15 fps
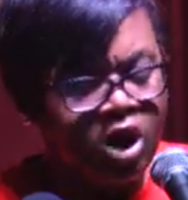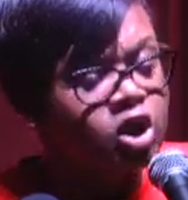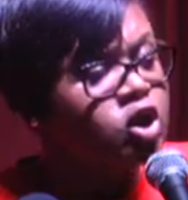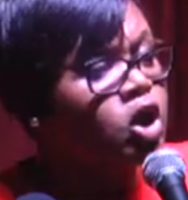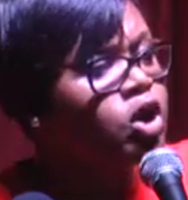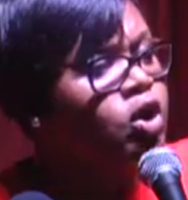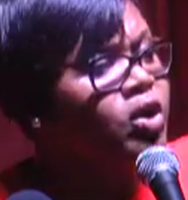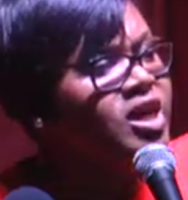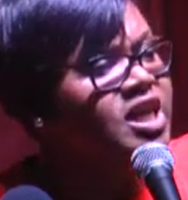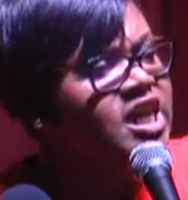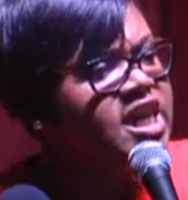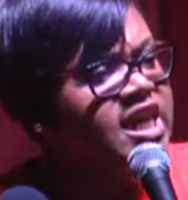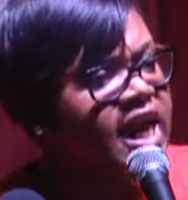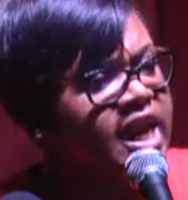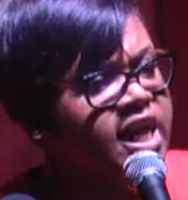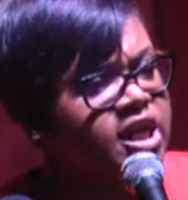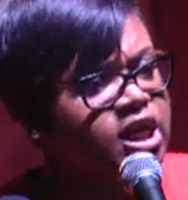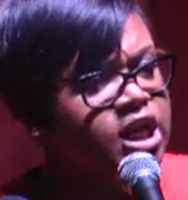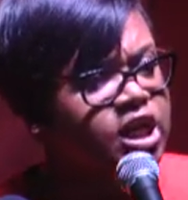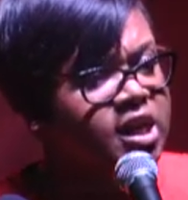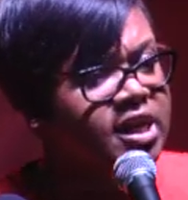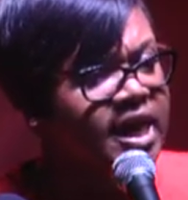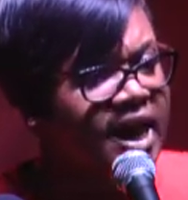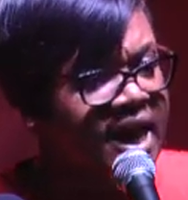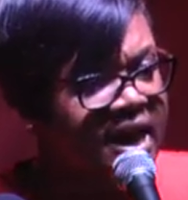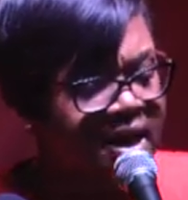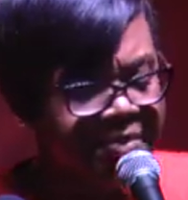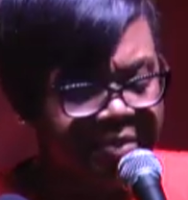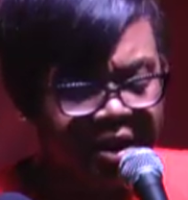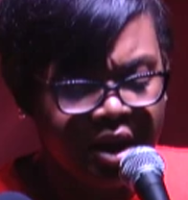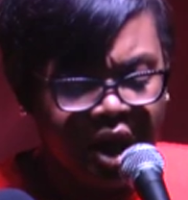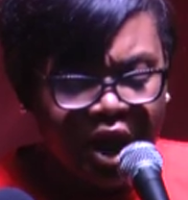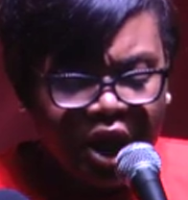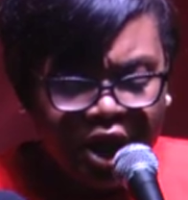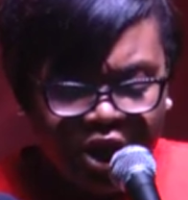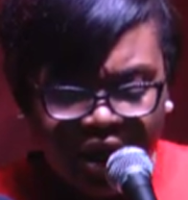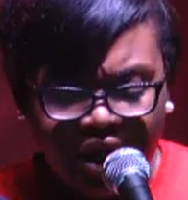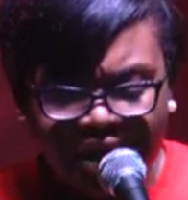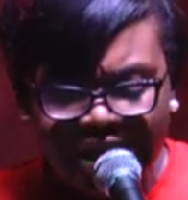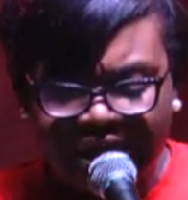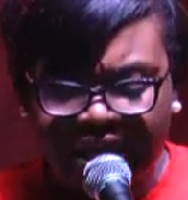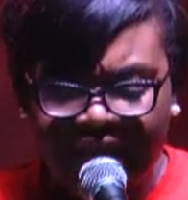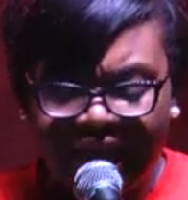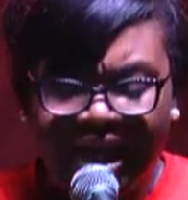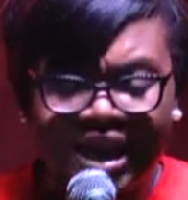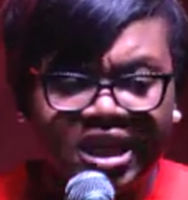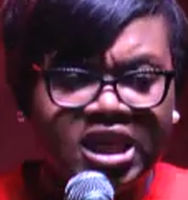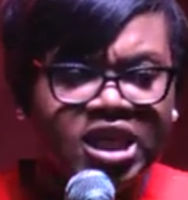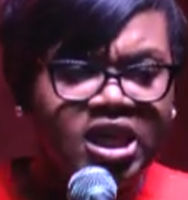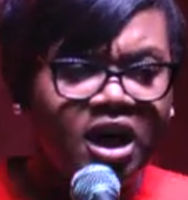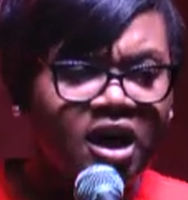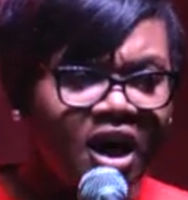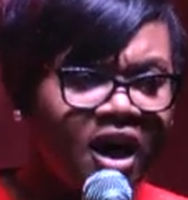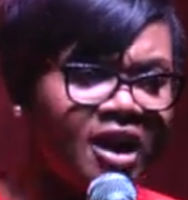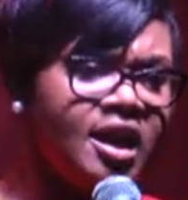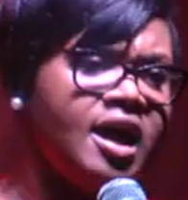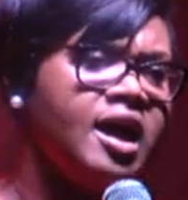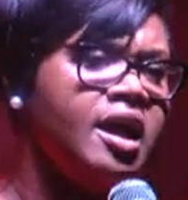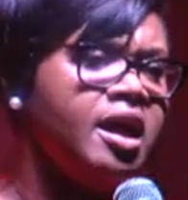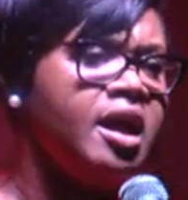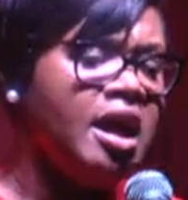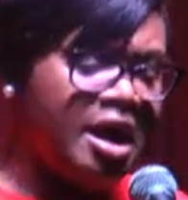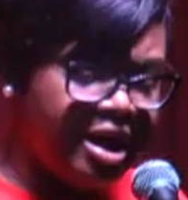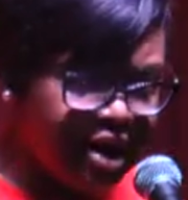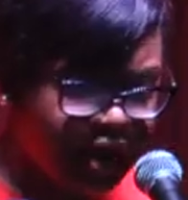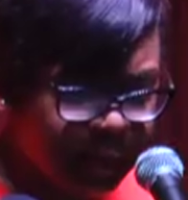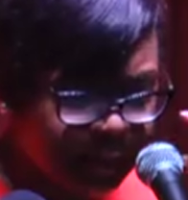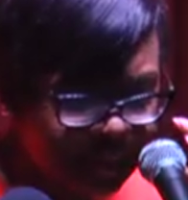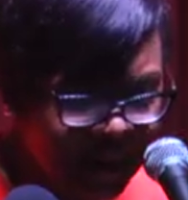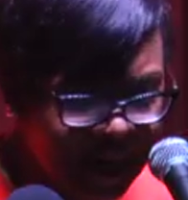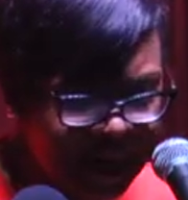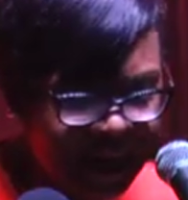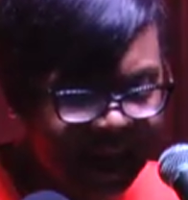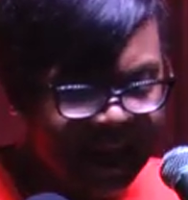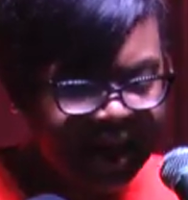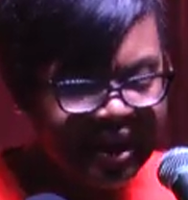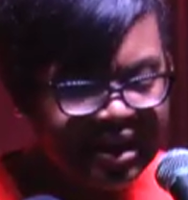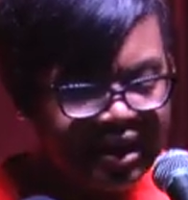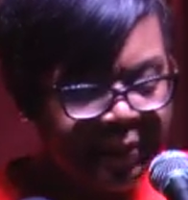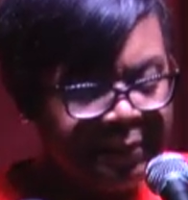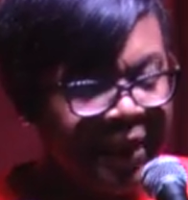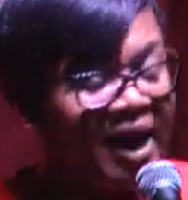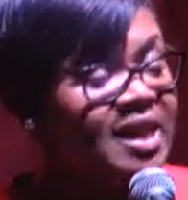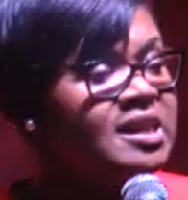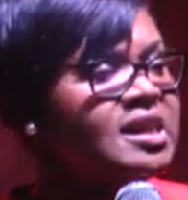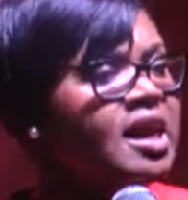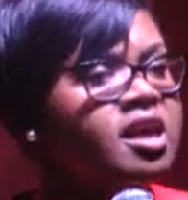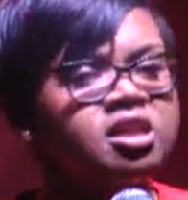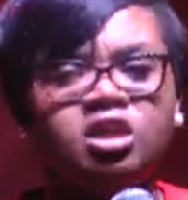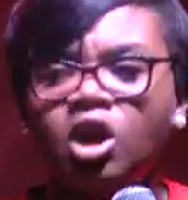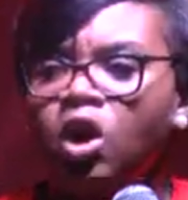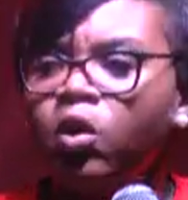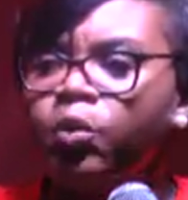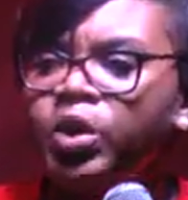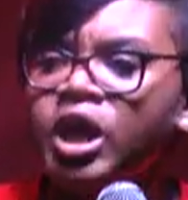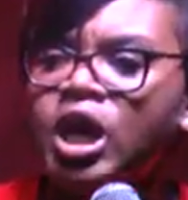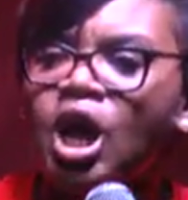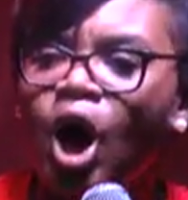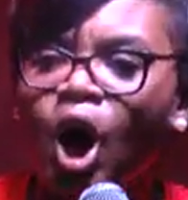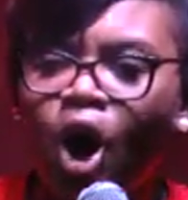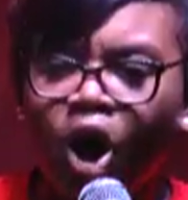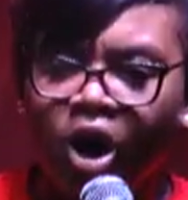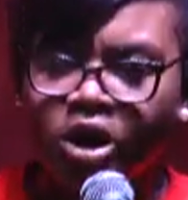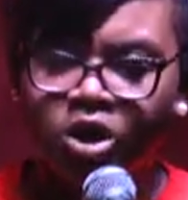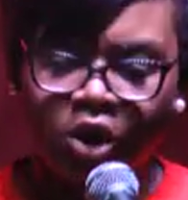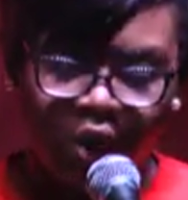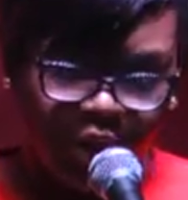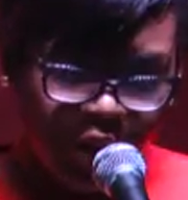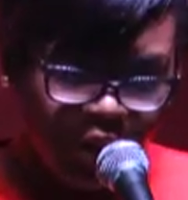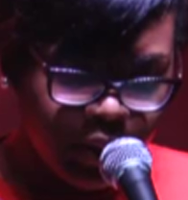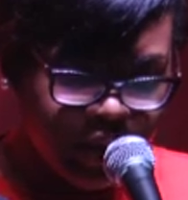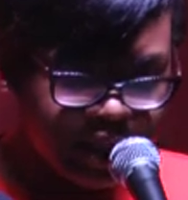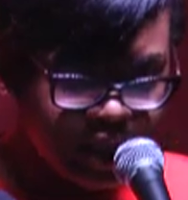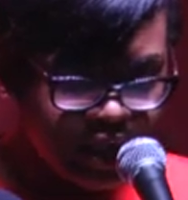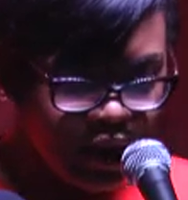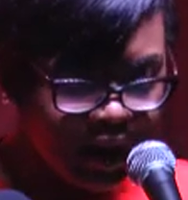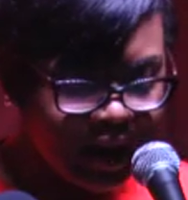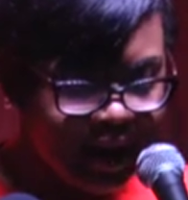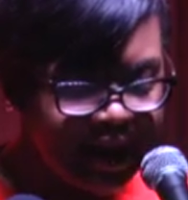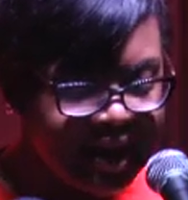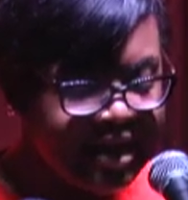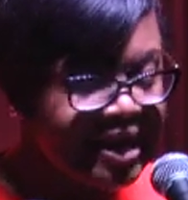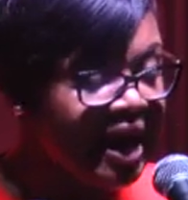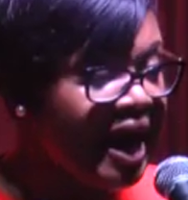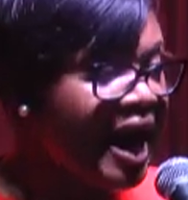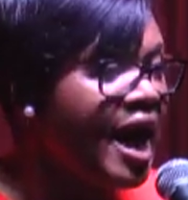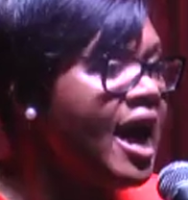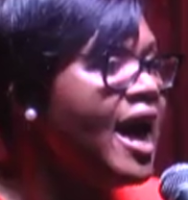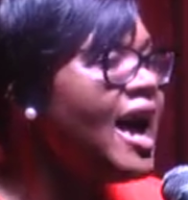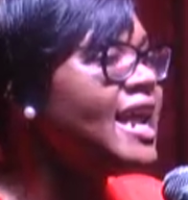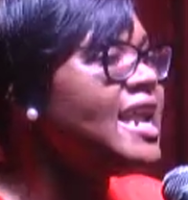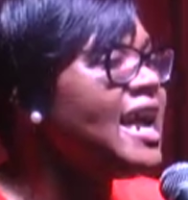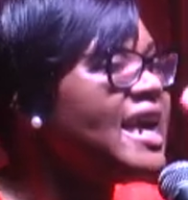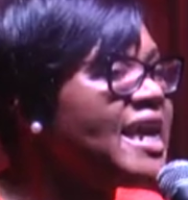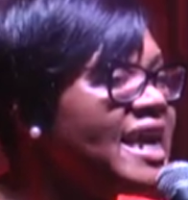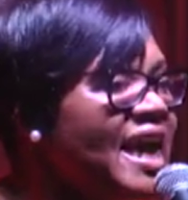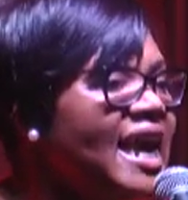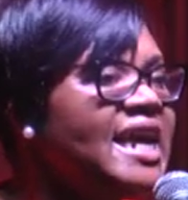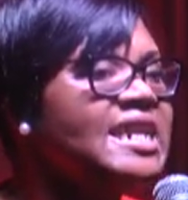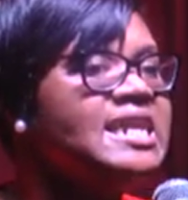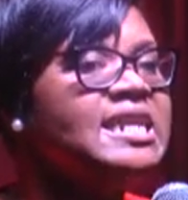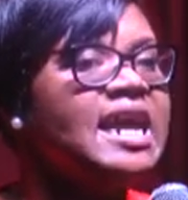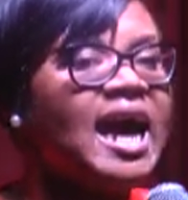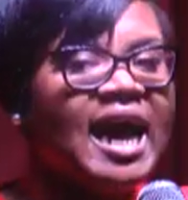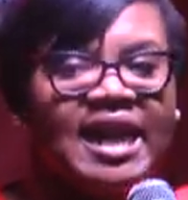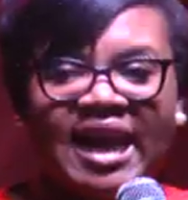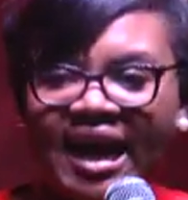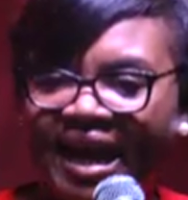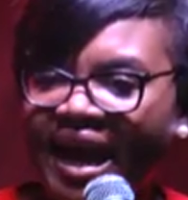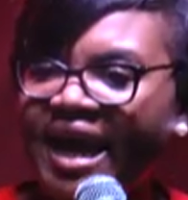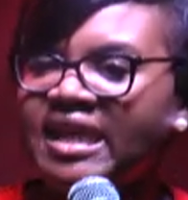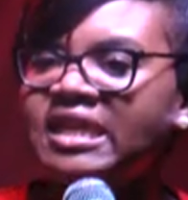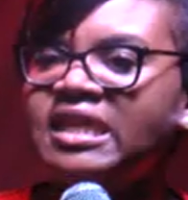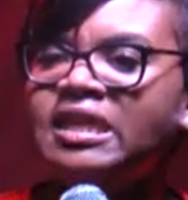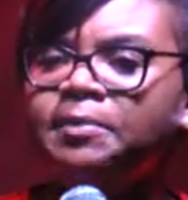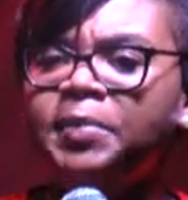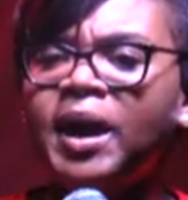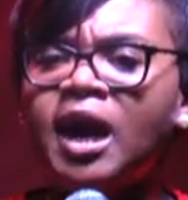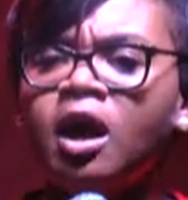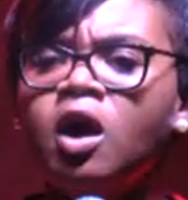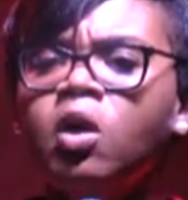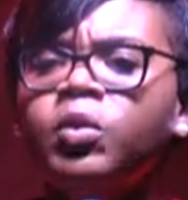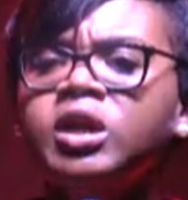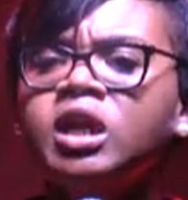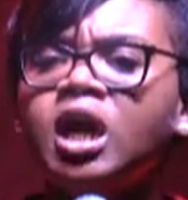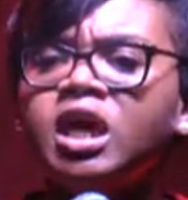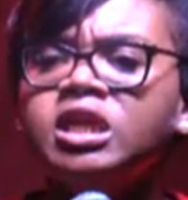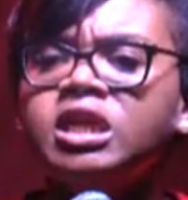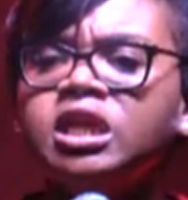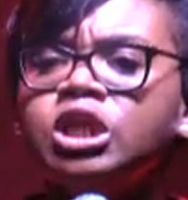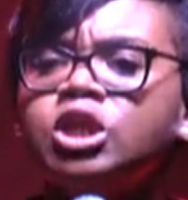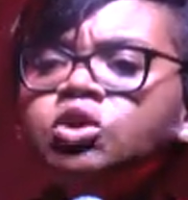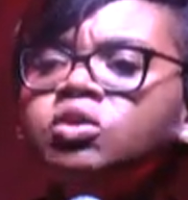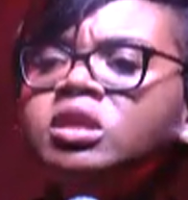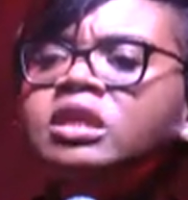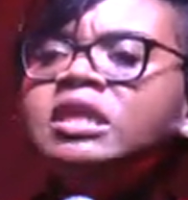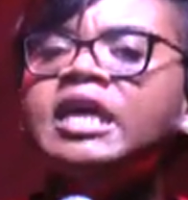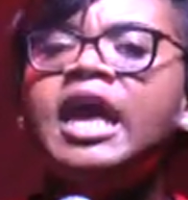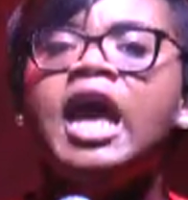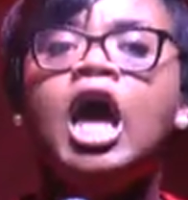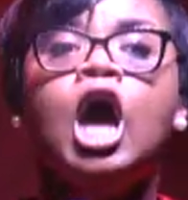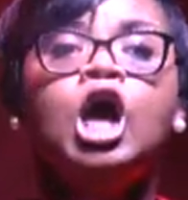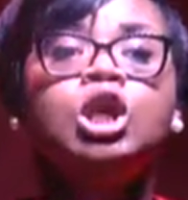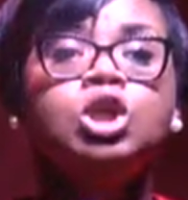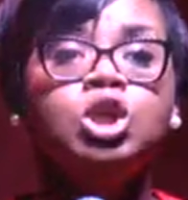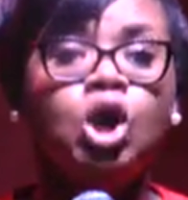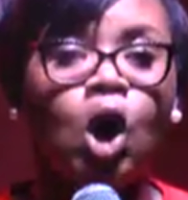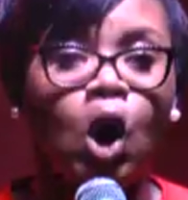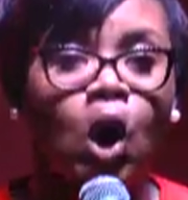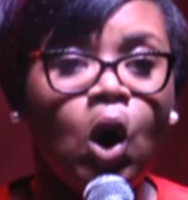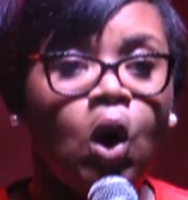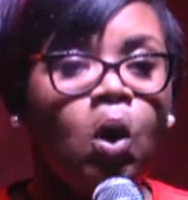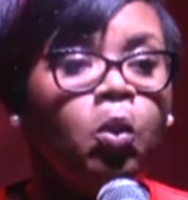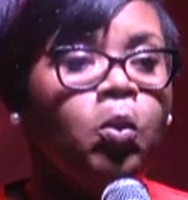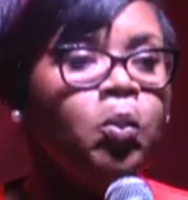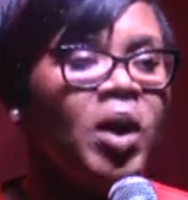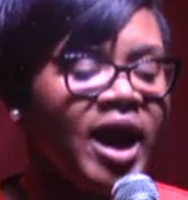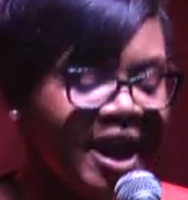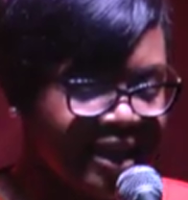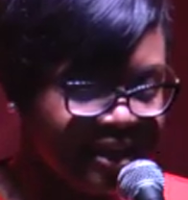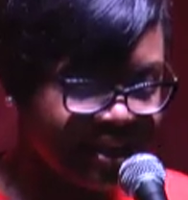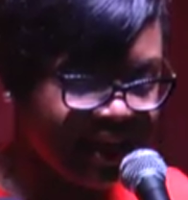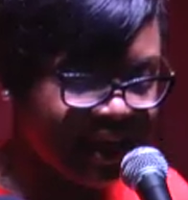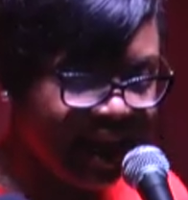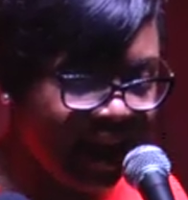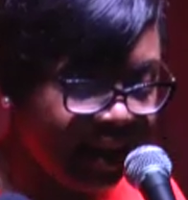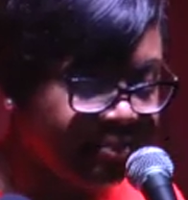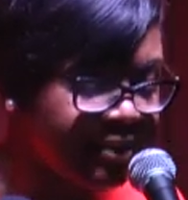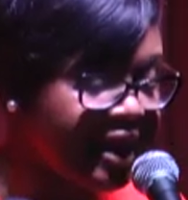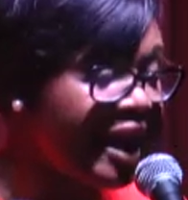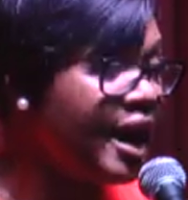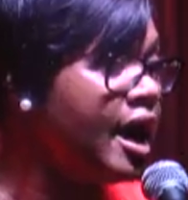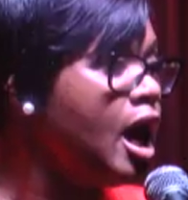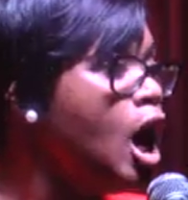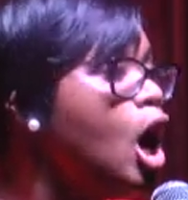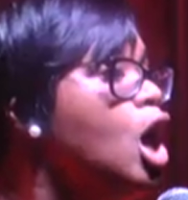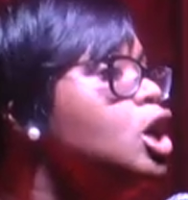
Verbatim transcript: So you could change your name, you could change your color, you could play independent. We all know who is your leader. And again and again, Tobago would continue to say, no way to Kamla.